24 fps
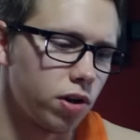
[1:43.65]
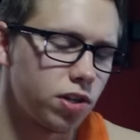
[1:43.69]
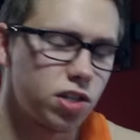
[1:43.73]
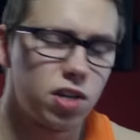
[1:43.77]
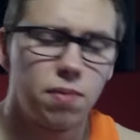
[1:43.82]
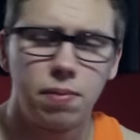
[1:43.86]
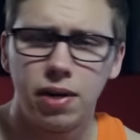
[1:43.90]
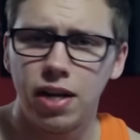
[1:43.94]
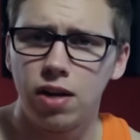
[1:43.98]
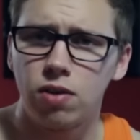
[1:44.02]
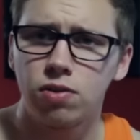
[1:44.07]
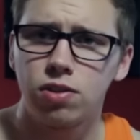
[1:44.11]

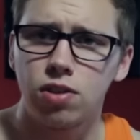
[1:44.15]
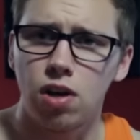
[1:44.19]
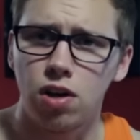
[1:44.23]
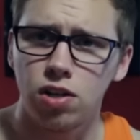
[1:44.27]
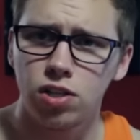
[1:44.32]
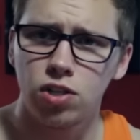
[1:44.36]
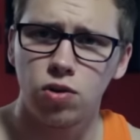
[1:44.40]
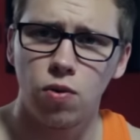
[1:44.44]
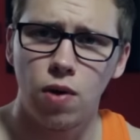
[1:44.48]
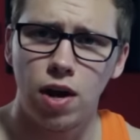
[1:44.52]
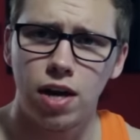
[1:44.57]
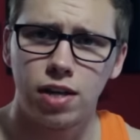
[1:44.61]
Somebody else
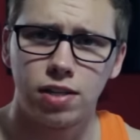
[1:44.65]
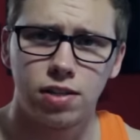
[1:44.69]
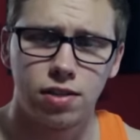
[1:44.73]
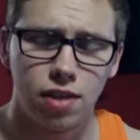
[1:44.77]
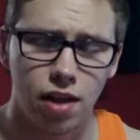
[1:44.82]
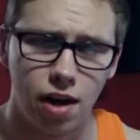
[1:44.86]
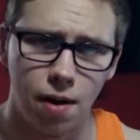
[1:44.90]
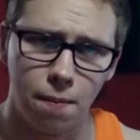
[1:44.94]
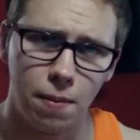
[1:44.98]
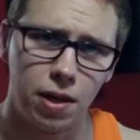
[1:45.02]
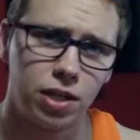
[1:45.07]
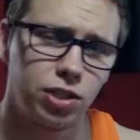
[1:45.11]
also asked
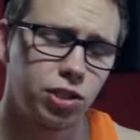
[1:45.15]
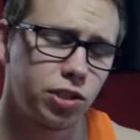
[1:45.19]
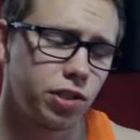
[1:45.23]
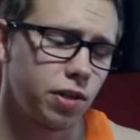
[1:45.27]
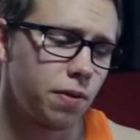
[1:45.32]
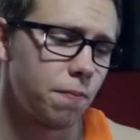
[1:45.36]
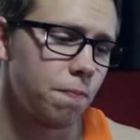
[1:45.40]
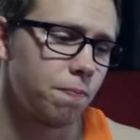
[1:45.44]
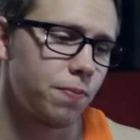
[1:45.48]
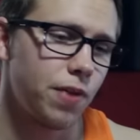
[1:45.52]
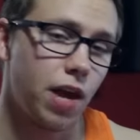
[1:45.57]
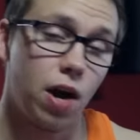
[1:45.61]
that I
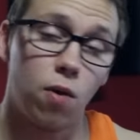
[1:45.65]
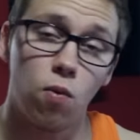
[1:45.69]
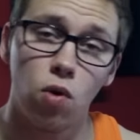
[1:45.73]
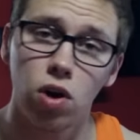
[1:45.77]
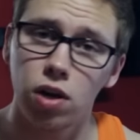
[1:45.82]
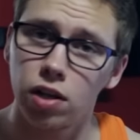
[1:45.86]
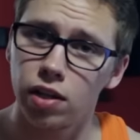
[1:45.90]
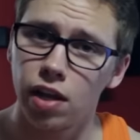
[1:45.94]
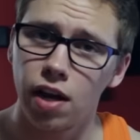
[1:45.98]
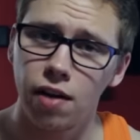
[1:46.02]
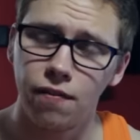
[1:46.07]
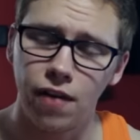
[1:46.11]
mentioned that I
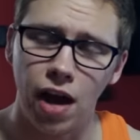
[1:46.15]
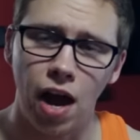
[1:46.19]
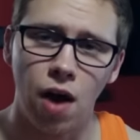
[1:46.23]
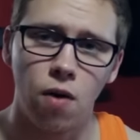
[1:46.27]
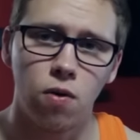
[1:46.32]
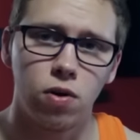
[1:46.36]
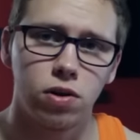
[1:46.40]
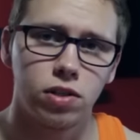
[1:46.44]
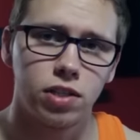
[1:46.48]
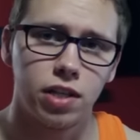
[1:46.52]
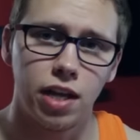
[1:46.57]
work a lot of hours,